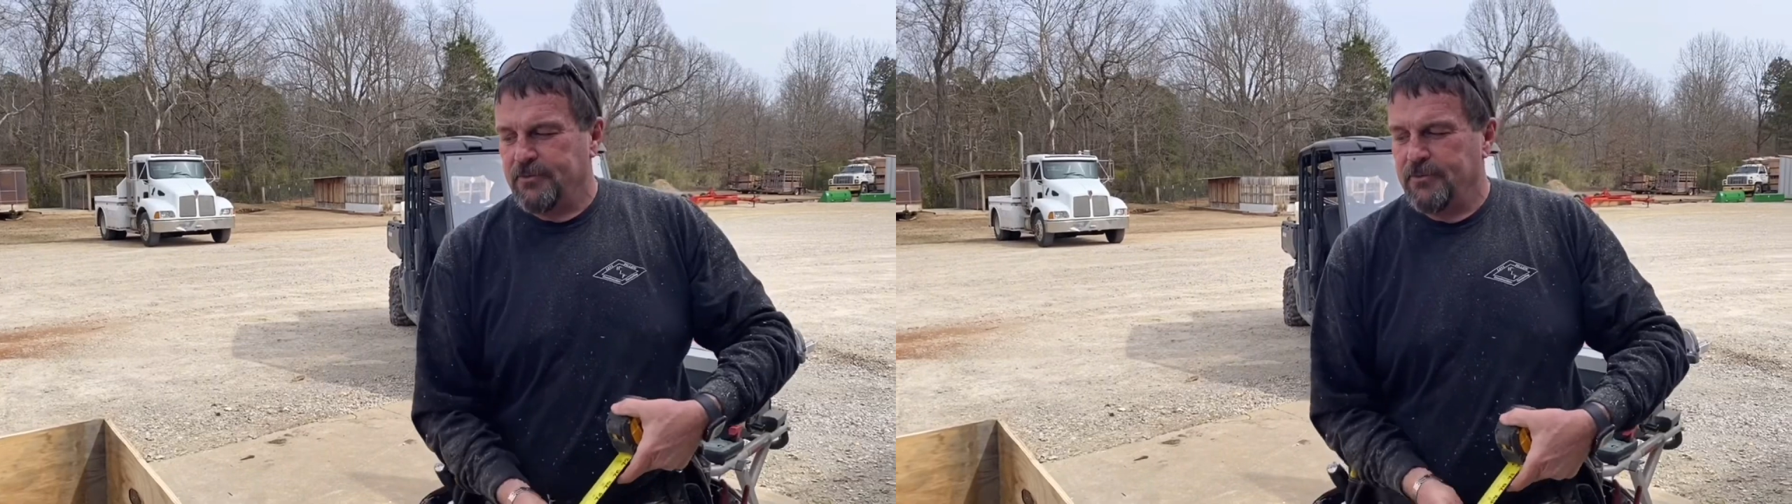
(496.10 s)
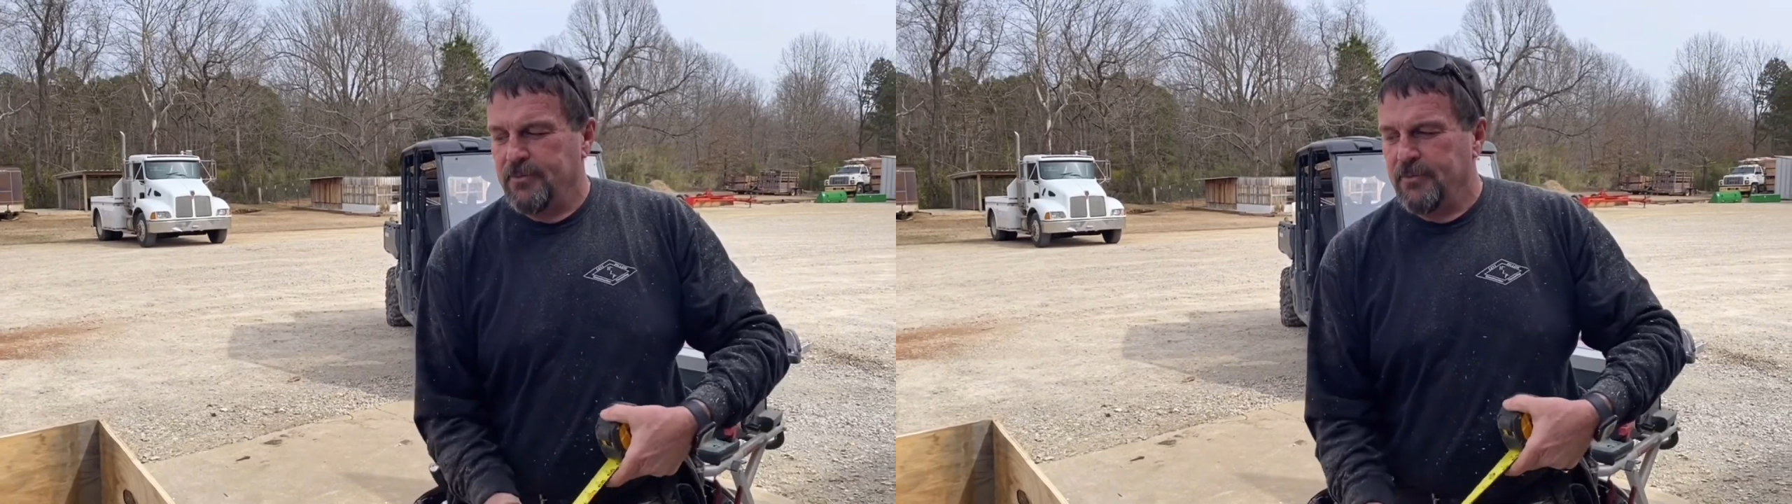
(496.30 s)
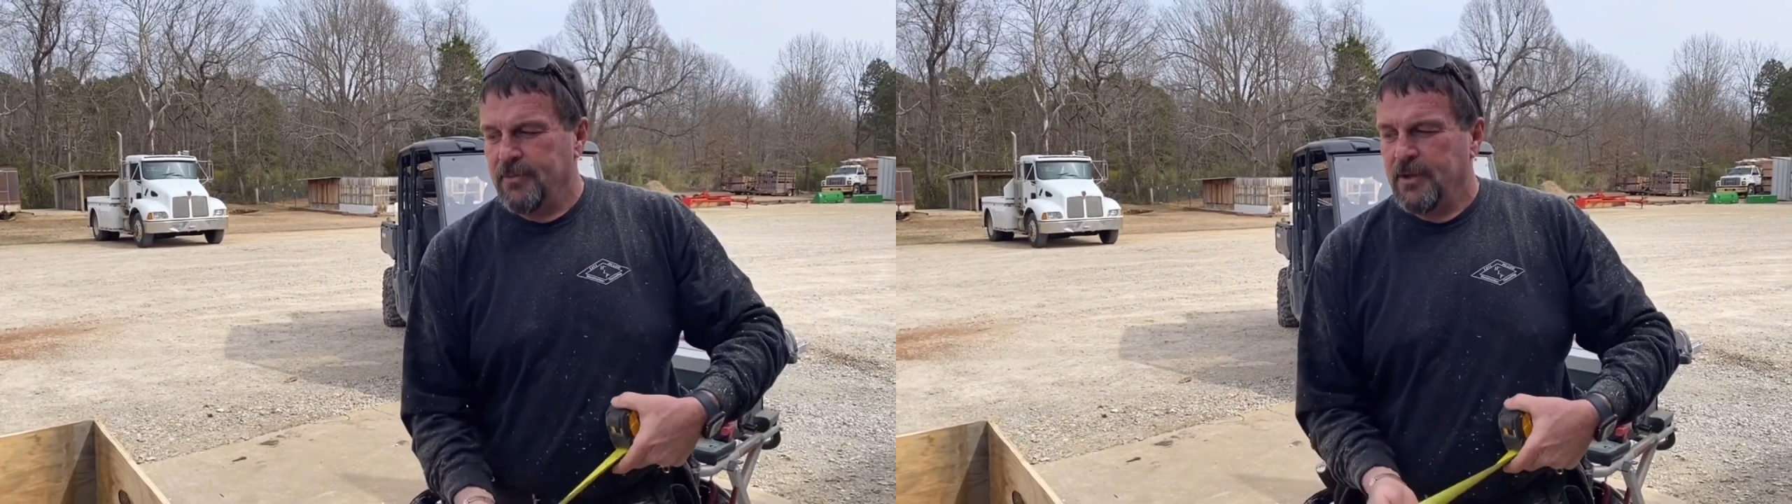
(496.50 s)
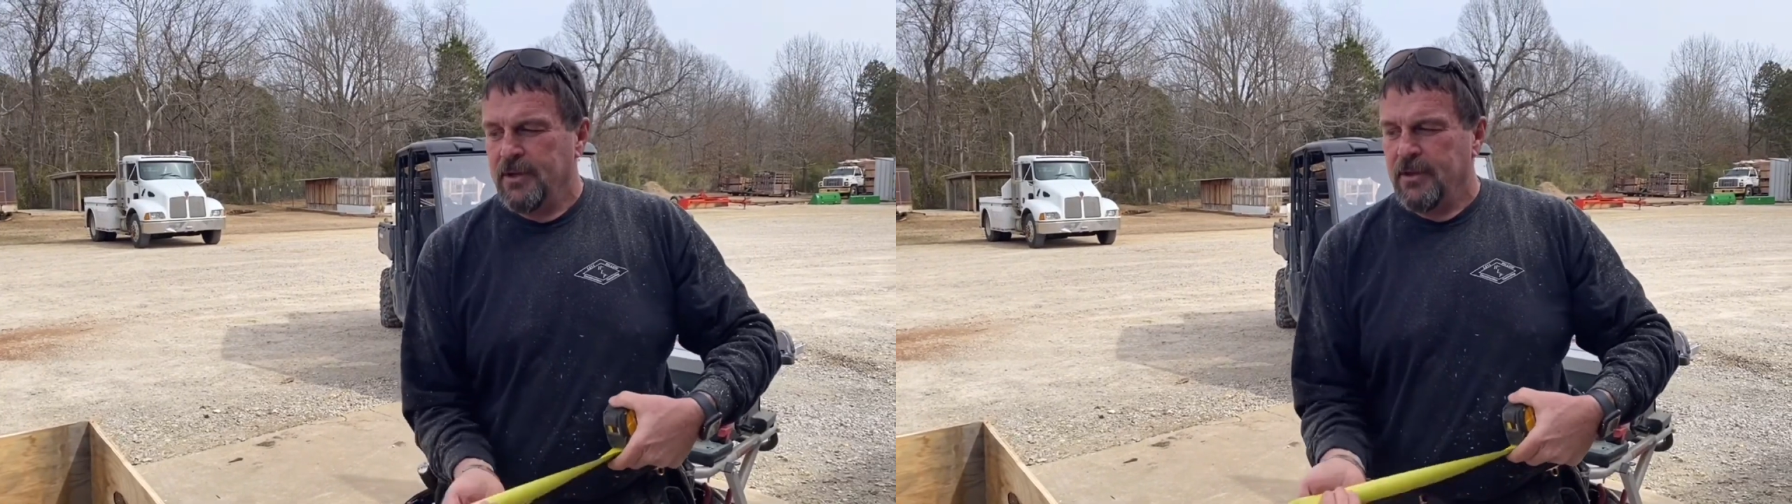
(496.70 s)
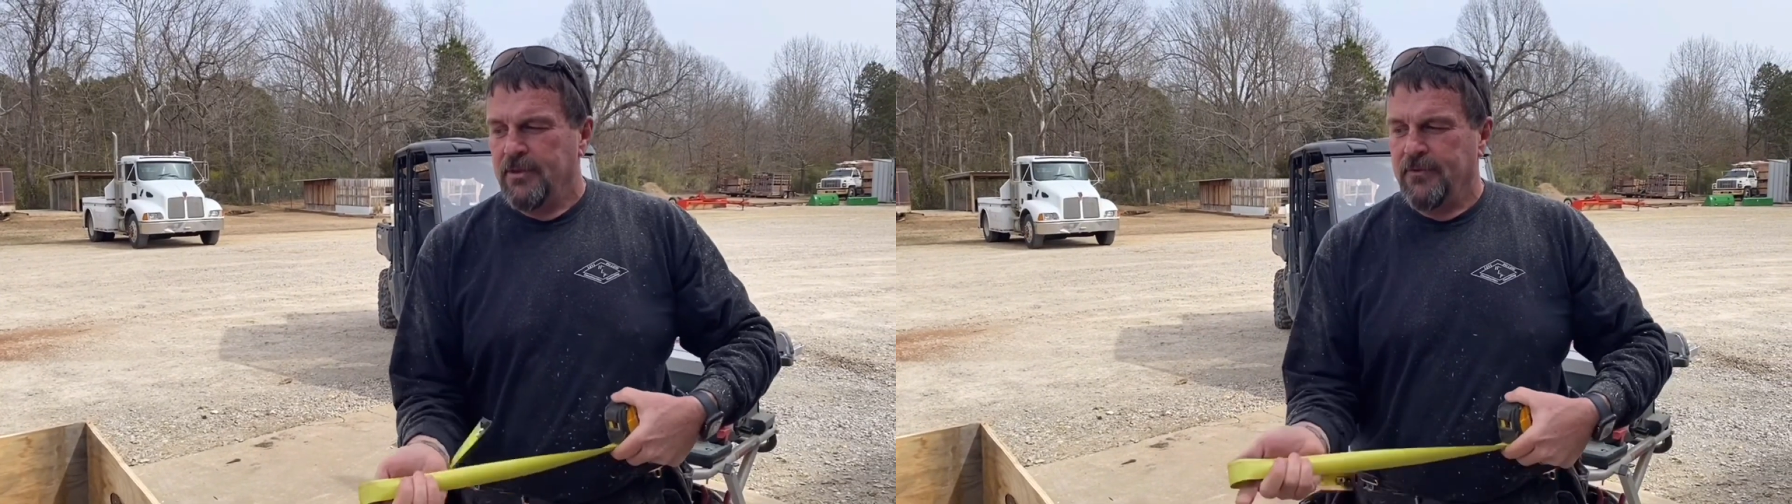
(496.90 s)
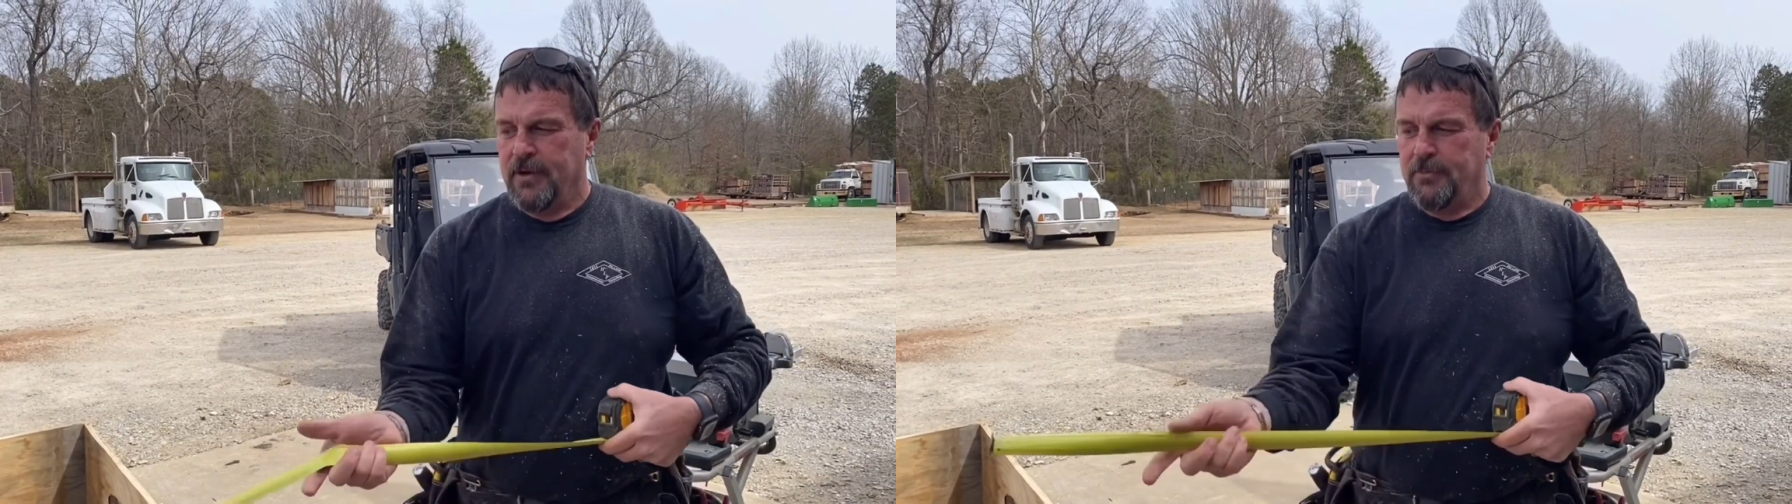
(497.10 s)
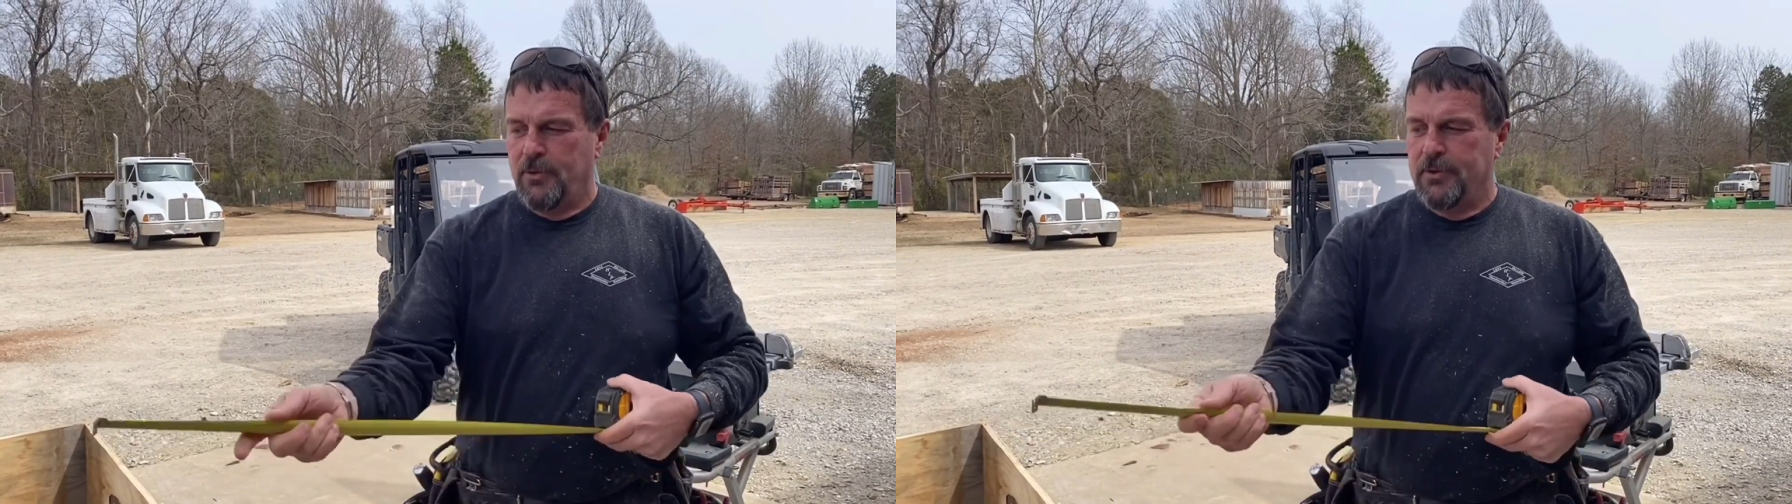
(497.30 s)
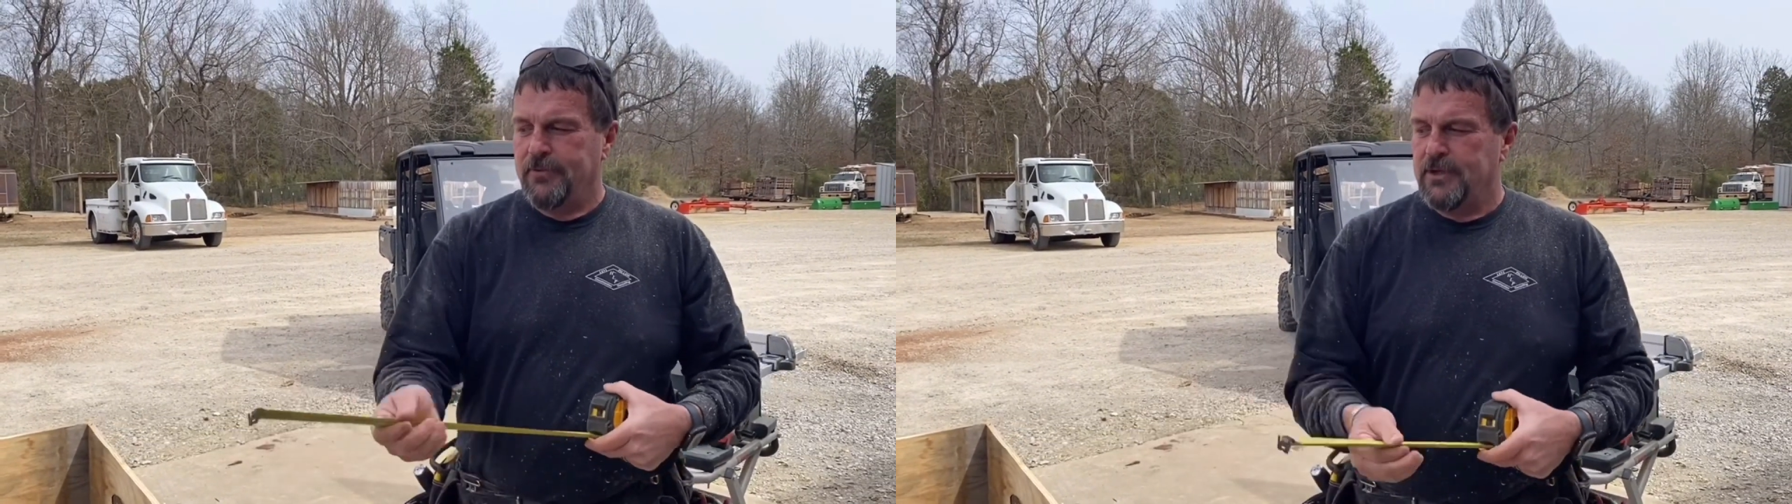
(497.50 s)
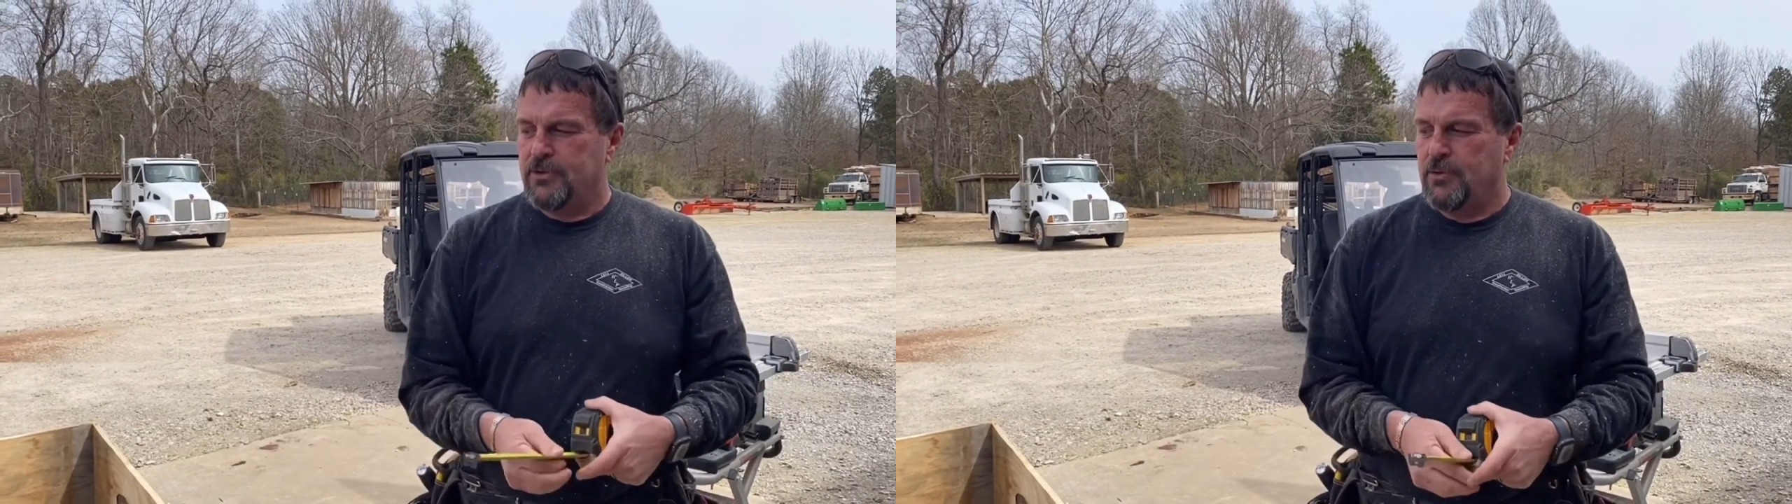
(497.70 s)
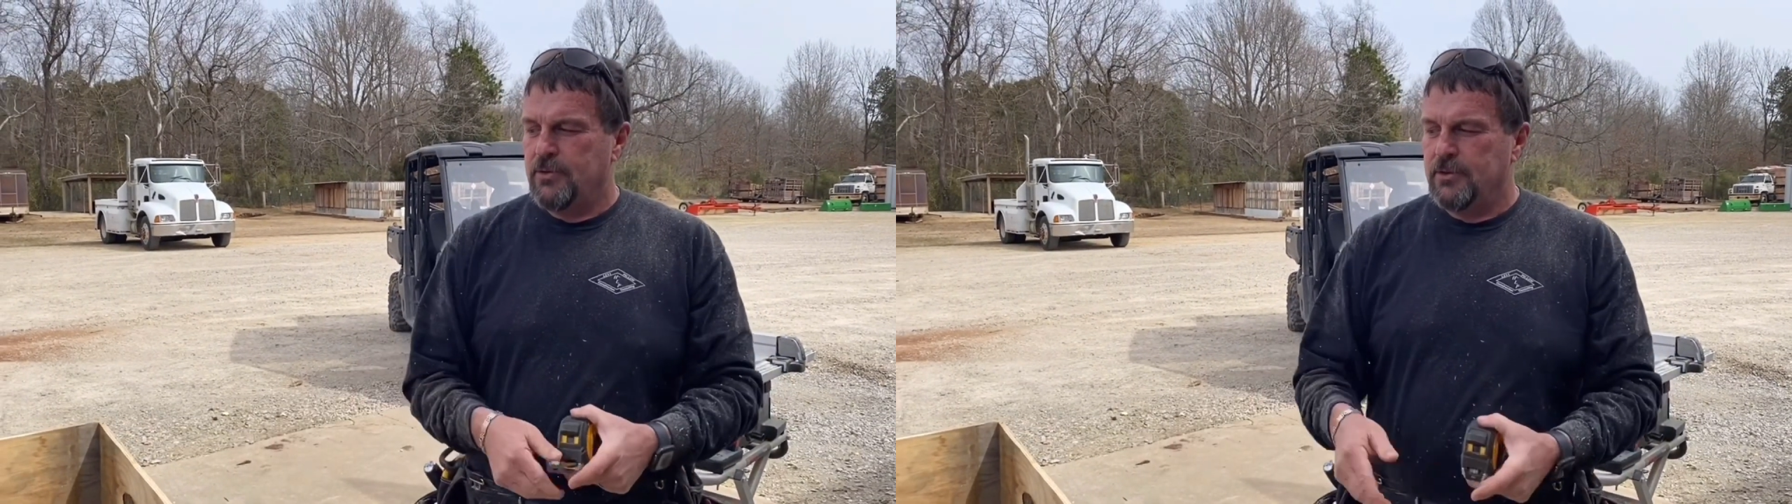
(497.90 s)
from the very point of each
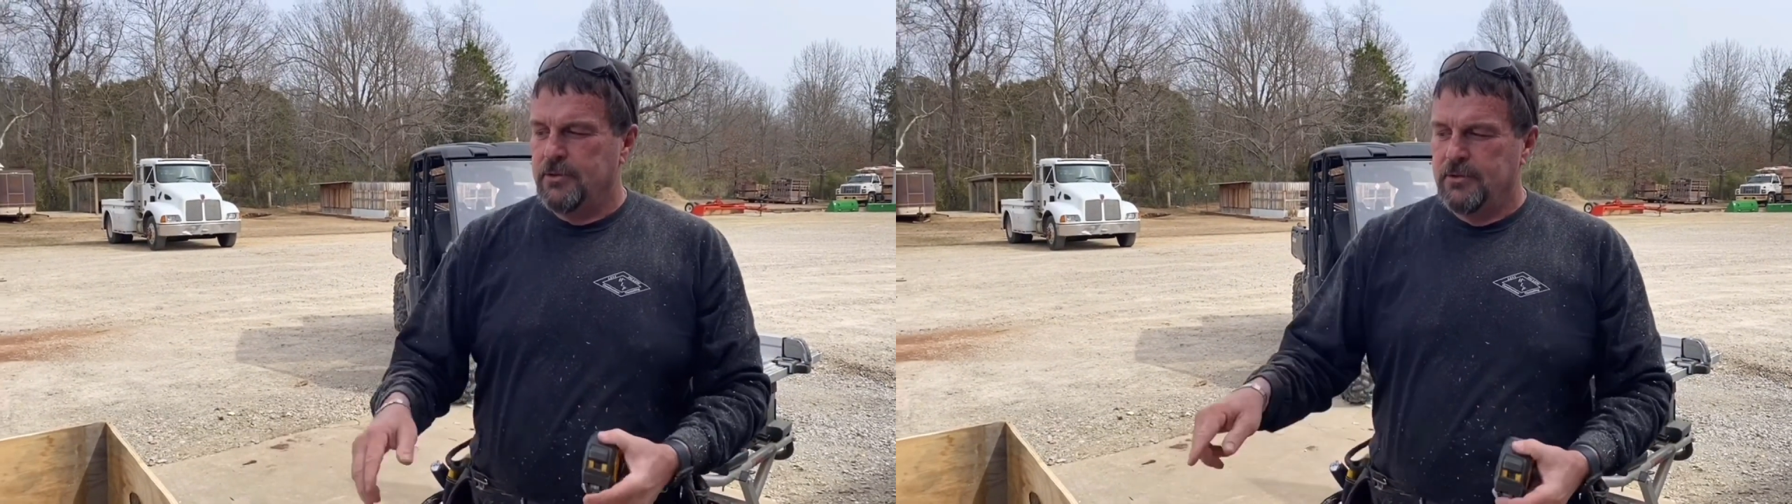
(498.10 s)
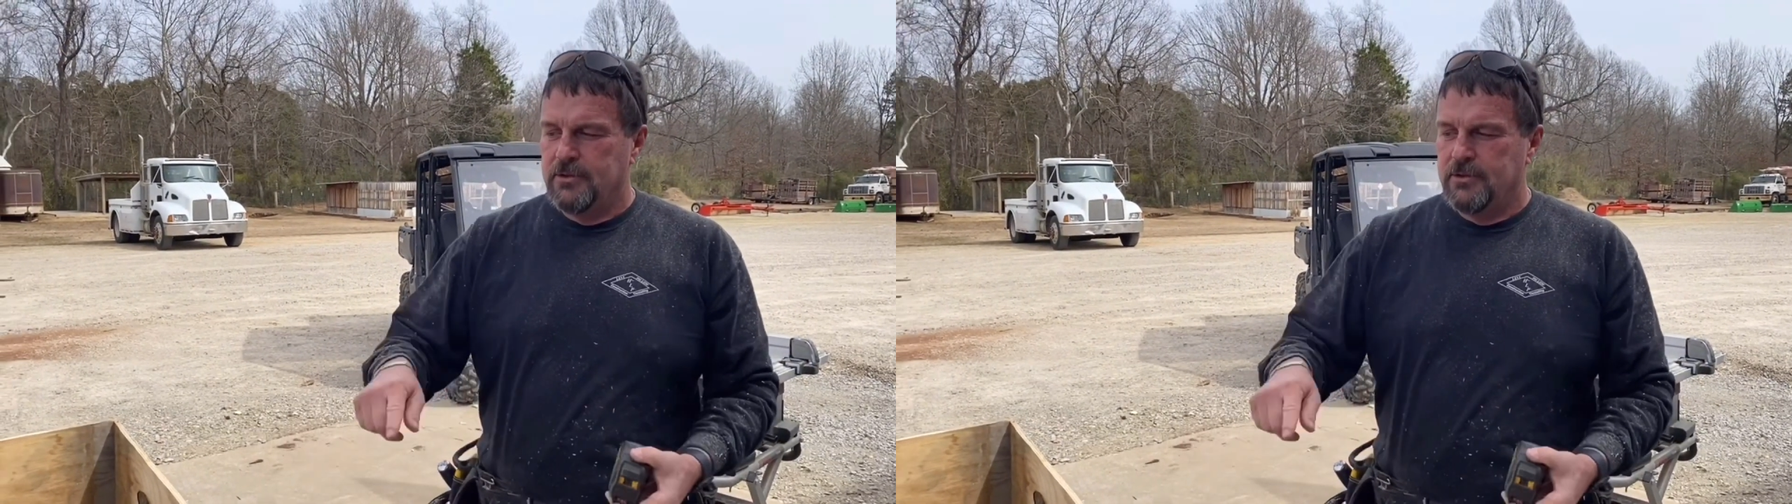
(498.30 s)
corner